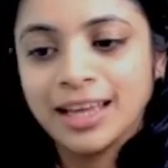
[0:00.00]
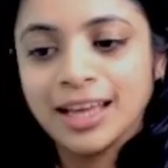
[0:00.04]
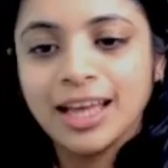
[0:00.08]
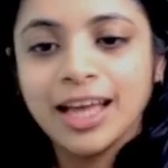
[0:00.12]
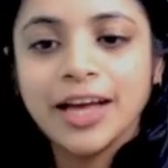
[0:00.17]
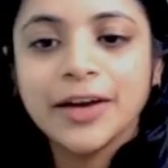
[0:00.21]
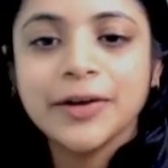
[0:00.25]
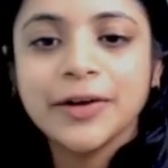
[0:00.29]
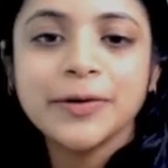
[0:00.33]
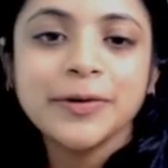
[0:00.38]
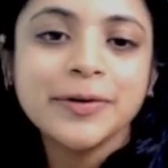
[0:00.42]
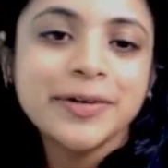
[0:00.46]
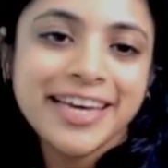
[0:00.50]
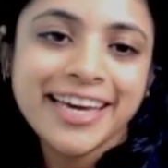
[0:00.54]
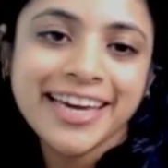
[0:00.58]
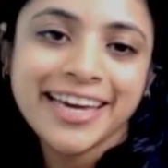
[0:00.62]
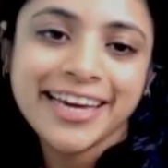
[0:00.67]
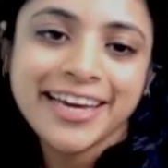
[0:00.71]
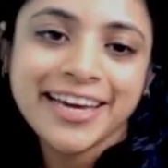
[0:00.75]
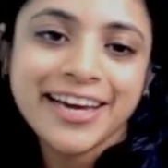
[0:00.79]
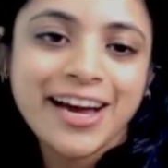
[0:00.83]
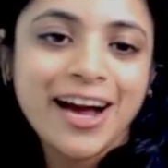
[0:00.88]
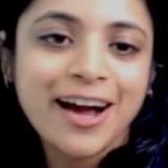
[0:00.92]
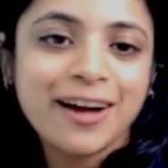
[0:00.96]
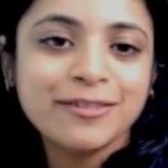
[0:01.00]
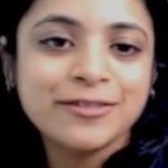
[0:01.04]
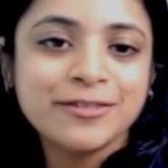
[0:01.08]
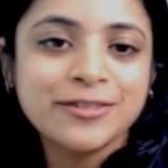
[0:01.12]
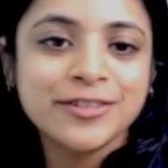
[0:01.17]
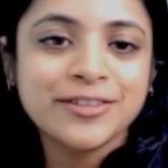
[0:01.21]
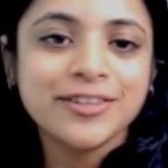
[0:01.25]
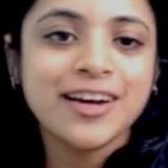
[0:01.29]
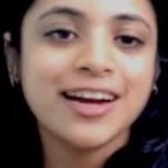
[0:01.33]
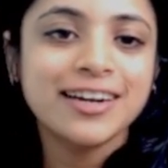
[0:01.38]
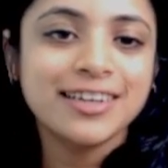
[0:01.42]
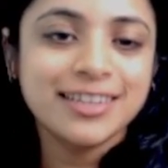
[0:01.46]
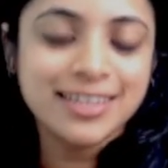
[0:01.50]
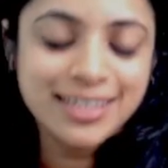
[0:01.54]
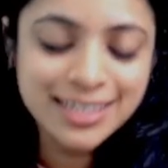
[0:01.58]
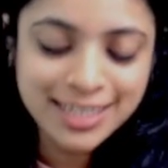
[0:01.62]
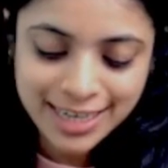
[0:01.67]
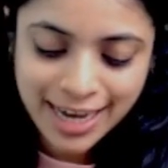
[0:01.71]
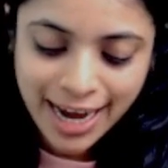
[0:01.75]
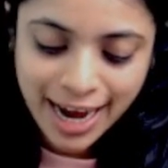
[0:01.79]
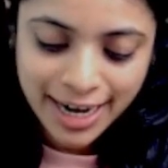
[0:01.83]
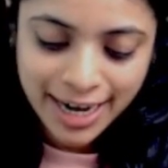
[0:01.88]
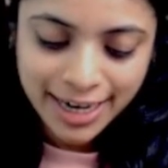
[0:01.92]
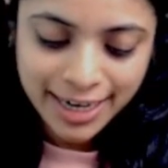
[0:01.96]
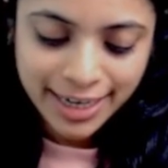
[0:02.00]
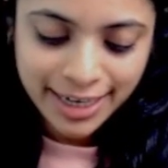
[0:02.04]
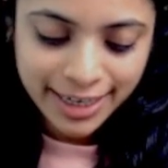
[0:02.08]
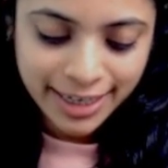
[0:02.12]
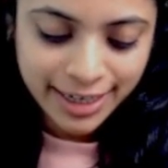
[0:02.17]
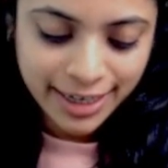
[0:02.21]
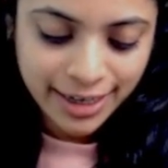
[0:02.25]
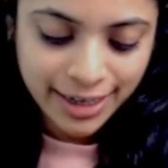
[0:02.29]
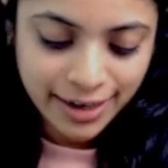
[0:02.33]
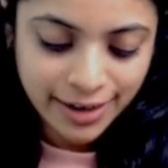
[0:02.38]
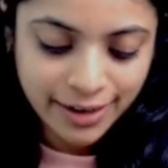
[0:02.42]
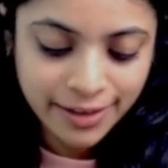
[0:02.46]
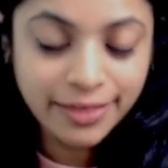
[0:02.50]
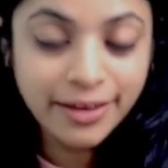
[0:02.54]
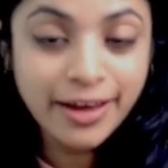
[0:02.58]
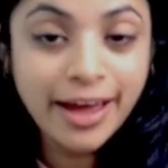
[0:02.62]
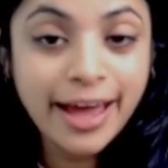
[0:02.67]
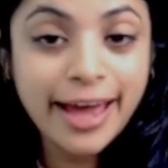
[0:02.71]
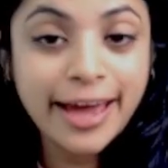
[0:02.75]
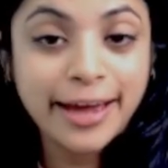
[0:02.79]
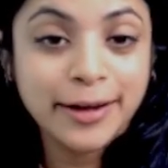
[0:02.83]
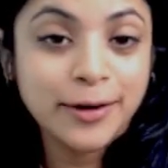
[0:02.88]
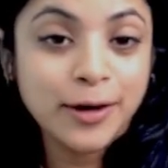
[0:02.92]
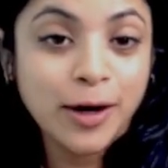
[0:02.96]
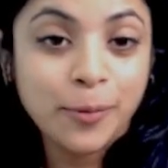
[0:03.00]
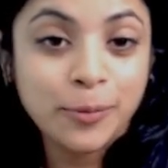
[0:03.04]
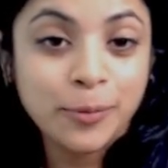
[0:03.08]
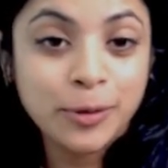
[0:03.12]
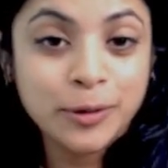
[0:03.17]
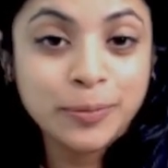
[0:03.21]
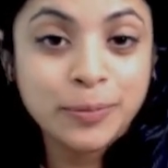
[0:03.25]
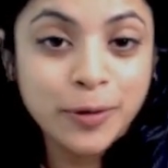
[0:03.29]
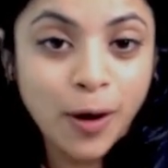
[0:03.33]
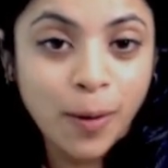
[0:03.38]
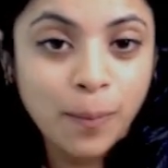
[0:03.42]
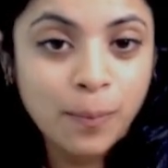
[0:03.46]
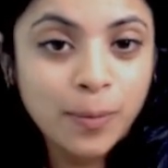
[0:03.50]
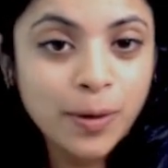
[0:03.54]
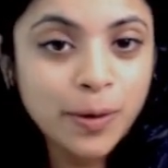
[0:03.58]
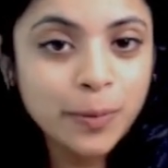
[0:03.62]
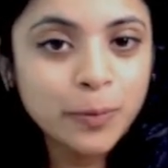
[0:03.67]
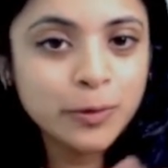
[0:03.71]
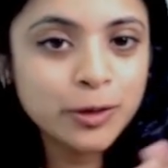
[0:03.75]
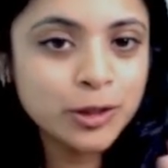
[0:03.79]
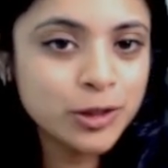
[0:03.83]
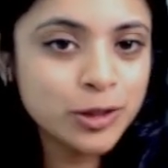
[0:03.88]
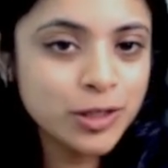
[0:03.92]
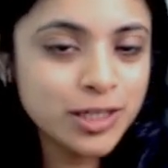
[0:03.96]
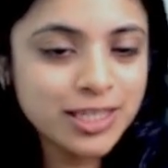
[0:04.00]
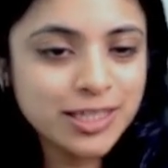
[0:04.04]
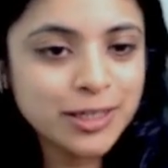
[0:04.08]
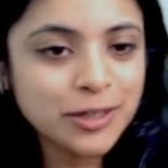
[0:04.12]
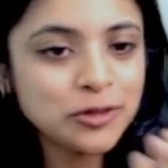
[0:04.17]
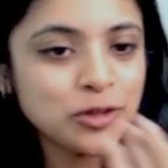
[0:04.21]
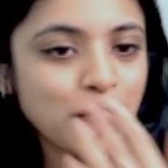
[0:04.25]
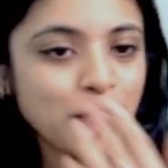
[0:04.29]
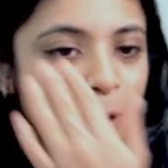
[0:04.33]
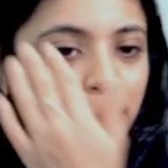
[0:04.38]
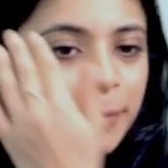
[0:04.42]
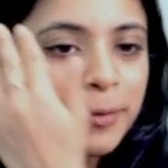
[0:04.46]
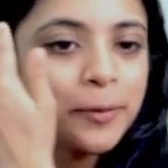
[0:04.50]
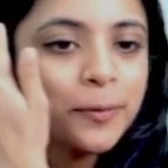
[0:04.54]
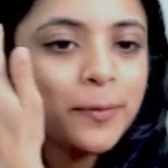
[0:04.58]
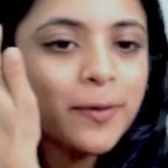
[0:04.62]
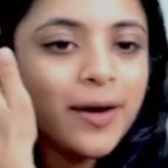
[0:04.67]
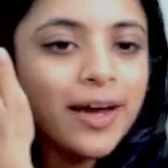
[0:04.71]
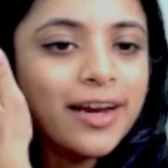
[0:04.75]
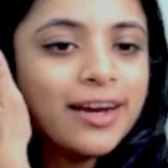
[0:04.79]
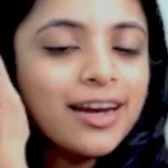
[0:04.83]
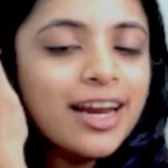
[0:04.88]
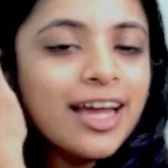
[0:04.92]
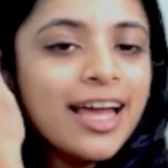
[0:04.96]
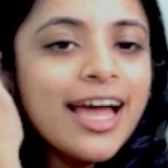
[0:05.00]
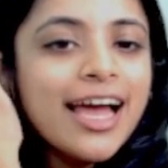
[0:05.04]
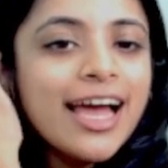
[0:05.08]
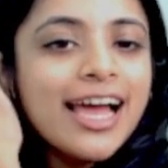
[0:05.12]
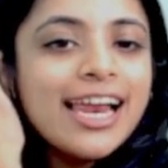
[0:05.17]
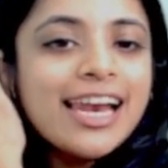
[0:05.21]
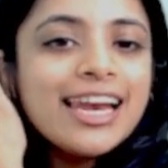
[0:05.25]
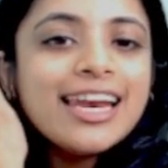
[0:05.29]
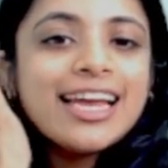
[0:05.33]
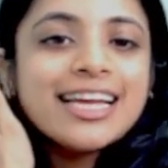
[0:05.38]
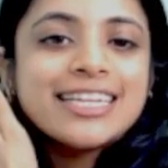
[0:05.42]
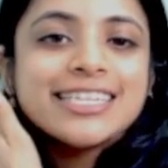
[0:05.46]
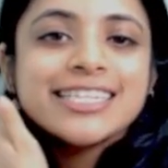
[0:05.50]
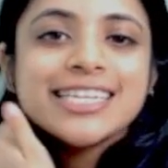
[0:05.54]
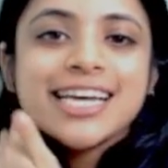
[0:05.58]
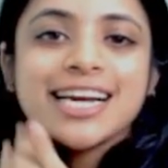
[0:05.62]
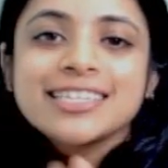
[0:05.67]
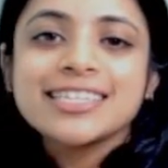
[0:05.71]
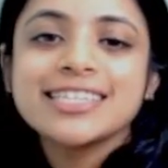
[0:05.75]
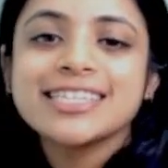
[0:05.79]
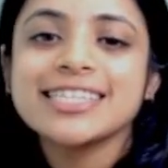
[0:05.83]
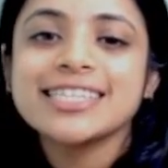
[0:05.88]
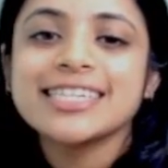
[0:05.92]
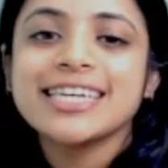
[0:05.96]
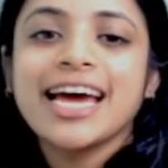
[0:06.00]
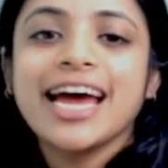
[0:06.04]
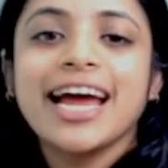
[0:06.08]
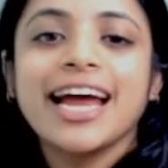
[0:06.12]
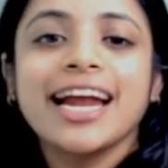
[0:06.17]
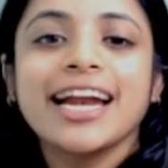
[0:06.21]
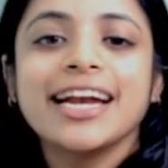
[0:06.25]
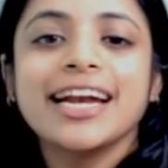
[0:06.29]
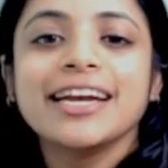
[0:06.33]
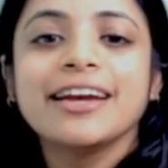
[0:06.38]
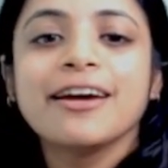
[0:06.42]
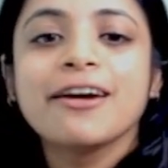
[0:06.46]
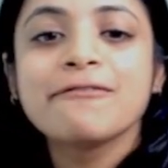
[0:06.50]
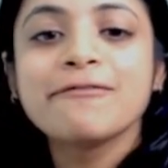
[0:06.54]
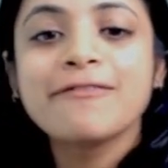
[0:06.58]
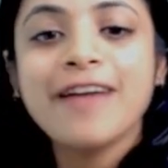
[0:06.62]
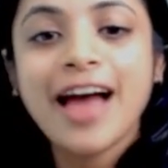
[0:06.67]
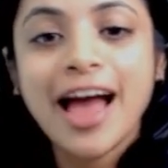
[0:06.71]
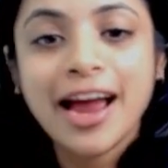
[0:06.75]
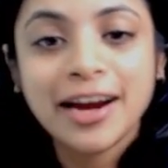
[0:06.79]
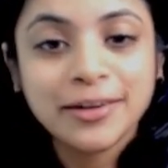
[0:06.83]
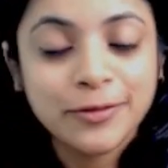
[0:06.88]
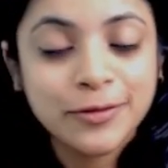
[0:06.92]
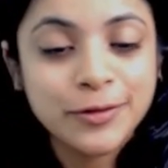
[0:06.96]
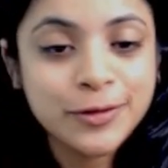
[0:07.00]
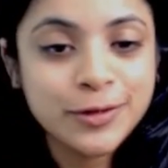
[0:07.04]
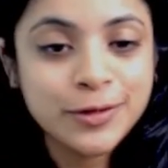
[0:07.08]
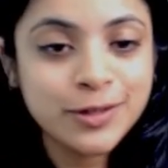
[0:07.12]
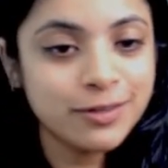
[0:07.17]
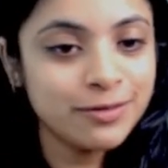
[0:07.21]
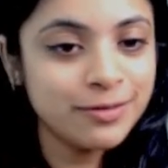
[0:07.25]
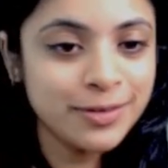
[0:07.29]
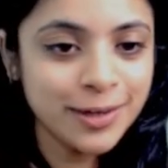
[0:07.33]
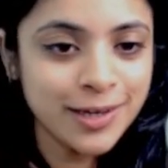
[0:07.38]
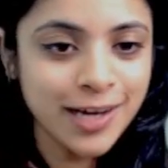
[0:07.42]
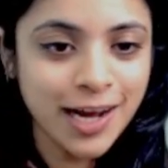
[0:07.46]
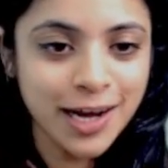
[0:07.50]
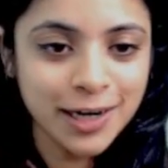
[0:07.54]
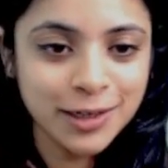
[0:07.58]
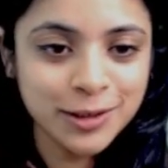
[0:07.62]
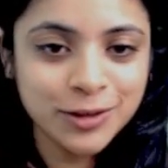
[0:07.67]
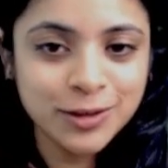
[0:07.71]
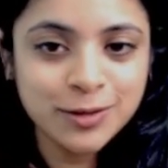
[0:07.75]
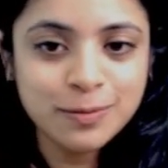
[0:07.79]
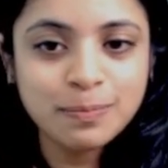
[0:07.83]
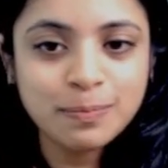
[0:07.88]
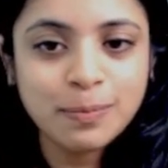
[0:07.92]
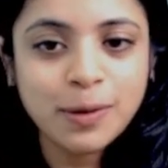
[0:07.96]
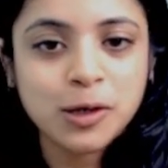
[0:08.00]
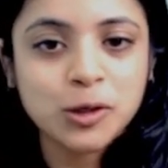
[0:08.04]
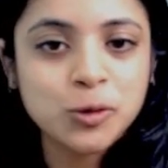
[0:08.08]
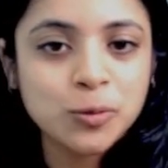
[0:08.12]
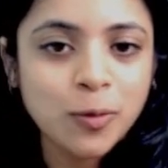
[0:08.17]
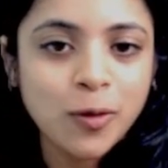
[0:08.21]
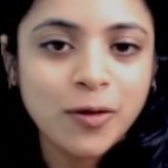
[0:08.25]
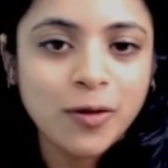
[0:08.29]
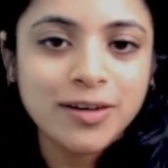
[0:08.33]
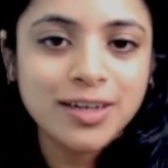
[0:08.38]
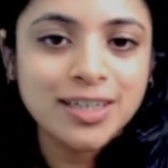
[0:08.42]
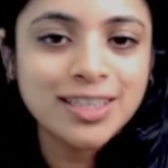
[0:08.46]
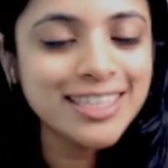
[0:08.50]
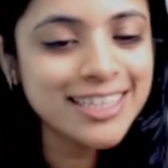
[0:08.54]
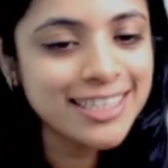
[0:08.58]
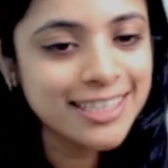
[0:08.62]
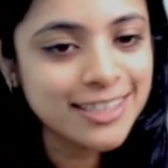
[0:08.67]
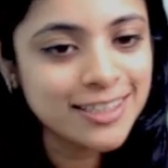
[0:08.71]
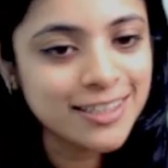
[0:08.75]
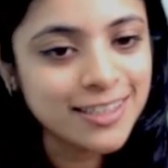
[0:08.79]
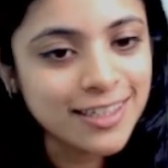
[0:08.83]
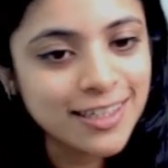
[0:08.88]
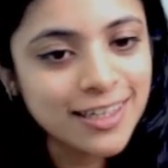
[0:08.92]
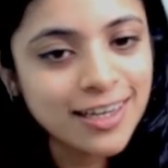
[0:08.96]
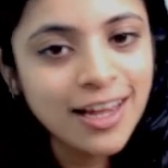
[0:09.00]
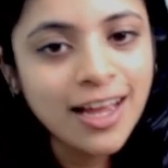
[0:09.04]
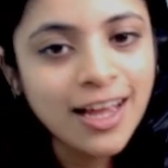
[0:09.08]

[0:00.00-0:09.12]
Okay, after understanding the economic problem, which is your chapter one, let's understand factors of production much more in detail.